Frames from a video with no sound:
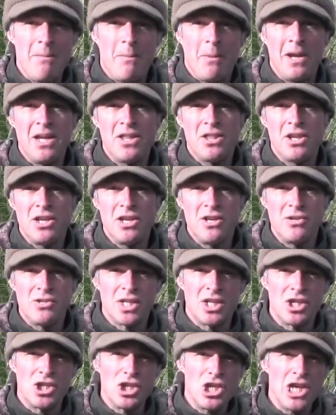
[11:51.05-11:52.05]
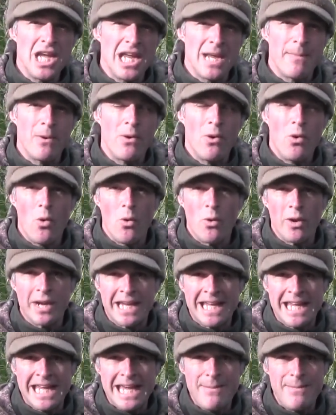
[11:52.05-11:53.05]
by either using cheap or
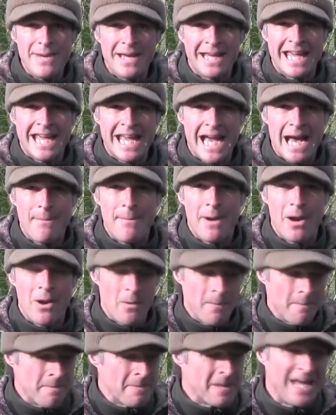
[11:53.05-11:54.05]
gimmicky ammo.